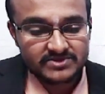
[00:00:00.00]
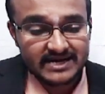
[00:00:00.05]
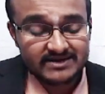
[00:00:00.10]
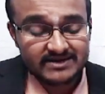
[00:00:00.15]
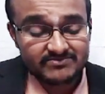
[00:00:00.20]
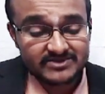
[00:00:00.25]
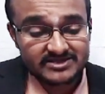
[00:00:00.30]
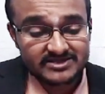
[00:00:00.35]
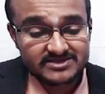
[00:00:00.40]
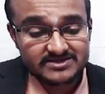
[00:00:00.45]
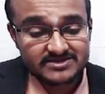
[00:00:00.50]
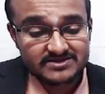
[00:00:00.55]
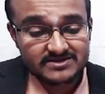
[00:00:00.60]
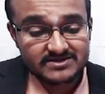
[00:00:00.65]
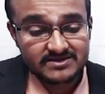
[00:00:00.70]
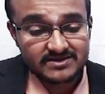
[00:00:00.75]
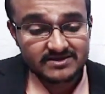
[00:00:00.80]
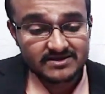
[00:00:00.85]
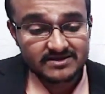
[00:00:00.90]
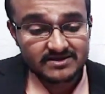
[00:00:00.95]
That means
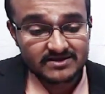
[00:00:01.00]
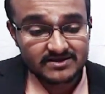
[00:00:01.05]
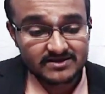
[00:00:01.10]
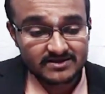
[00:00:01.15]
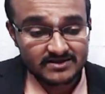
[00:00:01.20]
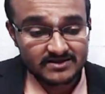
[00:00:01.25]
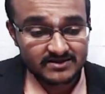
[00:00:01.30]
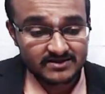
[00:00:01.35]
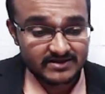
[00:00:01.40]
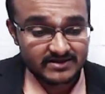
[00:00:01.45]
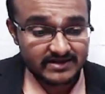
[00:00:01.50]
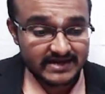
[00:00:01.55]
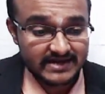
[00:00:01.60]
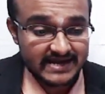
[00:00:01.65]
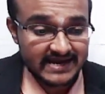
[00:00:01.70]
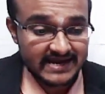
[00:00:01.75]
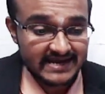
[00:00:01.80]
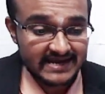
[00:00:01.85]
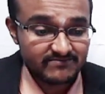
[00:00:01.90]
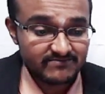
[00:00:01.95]
9
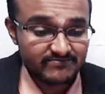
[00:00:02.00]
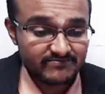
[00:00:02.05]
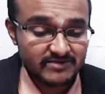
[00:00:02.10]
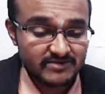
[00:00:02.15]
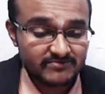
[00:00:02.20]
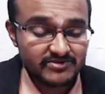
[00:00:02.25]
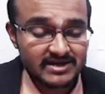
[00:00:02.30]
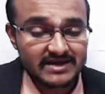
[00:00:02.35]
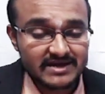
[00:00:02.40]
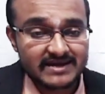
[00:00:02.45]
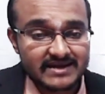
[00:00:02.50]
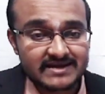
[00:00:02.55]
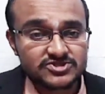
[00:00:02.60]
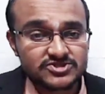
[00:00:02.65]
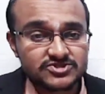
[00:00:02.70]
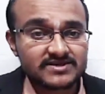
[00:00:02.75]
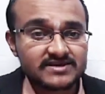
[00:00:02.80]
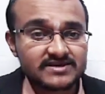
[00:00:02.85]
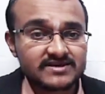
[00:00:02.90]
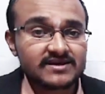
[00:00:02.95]
people are actually
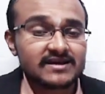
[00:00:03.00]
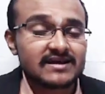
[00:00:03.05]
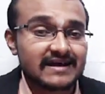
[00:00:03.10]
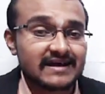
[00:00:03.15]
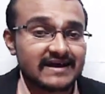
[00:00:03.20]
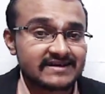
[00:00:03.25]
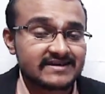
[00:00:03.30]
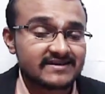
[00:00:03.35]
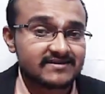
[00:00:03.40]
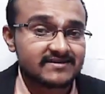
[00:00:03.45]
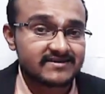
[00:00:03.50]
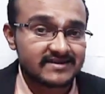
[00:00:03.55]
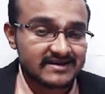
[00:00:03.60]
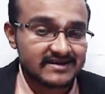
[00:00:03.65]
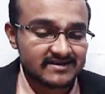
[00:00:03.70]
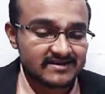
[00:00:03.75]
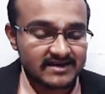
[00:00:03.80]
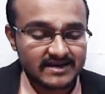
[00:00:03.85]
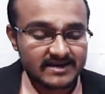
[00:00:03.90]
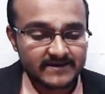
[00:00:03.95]
liking green
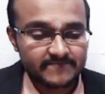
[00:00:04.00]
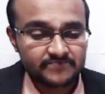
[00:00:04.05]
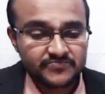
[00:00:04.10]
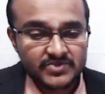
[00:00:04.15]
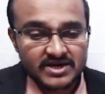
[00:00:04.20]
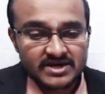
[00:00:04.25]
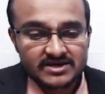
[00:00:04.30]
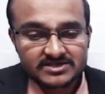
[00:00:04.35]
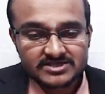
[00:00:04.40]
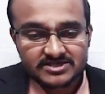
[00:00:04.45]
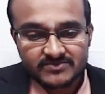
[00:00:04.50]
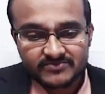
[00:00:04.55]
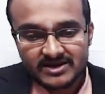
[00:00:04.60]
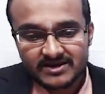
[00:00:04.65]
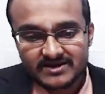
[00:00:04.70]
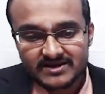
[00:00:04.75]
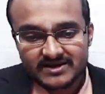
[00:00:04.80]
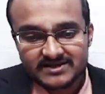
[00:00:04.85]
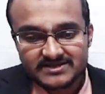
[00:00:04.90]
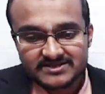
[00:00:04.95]
color.
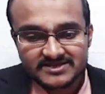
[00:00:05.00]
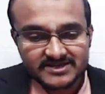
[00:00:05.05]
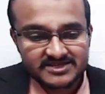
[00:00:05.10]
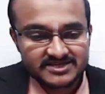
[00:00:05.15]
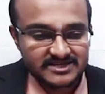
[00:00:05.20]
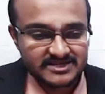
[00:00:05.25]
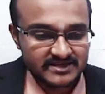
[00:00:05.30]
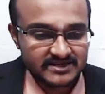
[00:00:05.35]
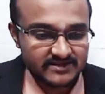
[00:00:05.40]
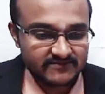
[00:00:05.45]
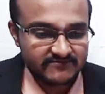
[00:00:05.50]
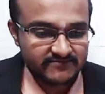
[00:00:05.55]
Similarly, 60 degree.